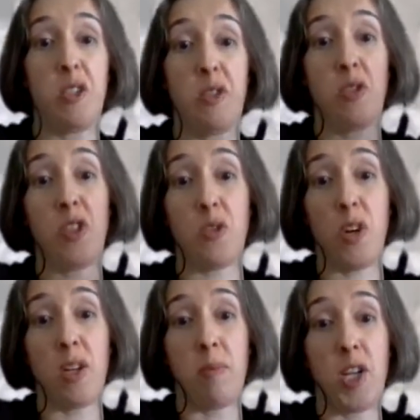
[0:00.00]
So she's
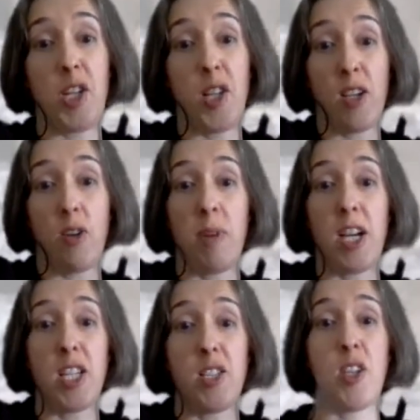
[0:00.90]
trying to be like, her
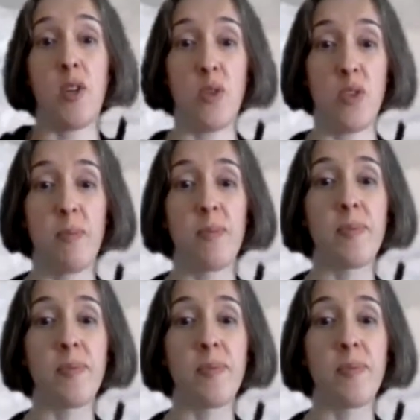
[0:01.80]
body's huge.